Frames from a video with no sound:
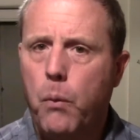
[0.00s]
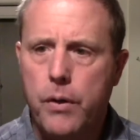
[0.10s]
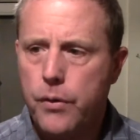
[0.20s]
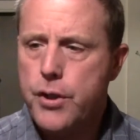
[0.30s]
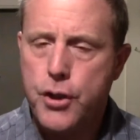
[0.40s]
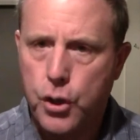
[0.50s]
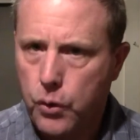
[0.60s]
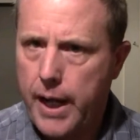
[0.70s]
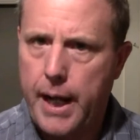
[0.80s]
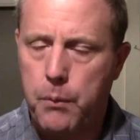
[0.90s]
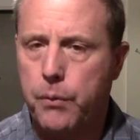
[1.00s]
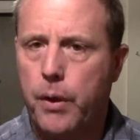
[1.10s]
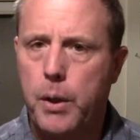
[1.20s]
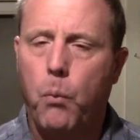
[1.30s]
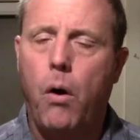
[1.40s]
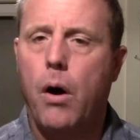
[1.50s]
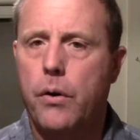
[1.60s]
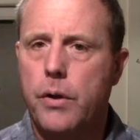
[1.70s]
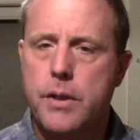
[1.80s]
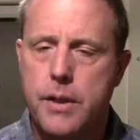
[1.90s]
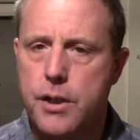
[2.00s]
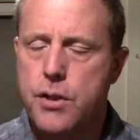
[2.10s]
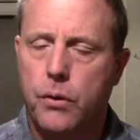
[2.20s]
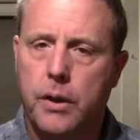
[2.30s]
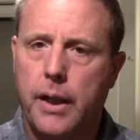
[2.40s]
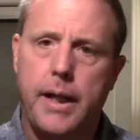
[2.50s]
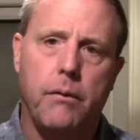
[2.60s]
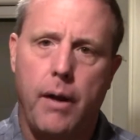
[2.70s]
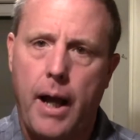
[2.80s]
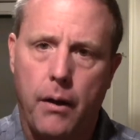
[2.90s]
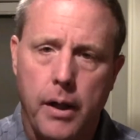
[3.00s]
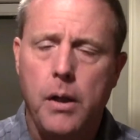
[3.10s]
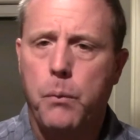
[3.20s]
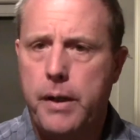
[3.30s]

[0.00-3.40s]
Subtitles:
Whether it's a tray with running water that's circulating around,